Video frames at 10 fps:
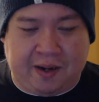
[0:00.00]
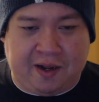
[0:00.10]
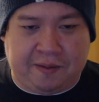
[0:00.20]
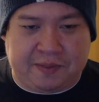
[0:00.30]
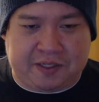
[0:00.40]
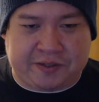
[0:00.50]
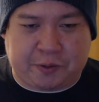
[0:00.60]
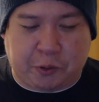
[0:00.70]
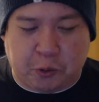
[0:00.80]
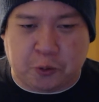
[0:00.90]

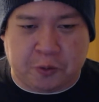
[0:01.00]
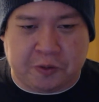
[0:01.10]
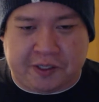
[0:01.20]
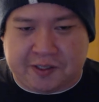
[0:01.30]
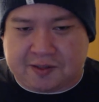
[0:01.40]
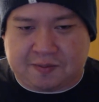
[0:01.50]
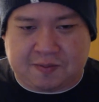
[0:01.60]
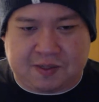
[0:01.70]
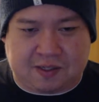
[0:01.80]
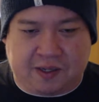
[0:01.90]
It's cool. It's
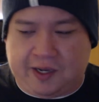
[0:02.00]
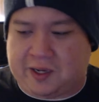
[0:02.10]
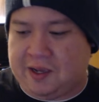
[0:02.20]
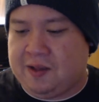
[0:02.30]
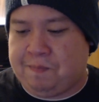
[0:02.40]
sleek.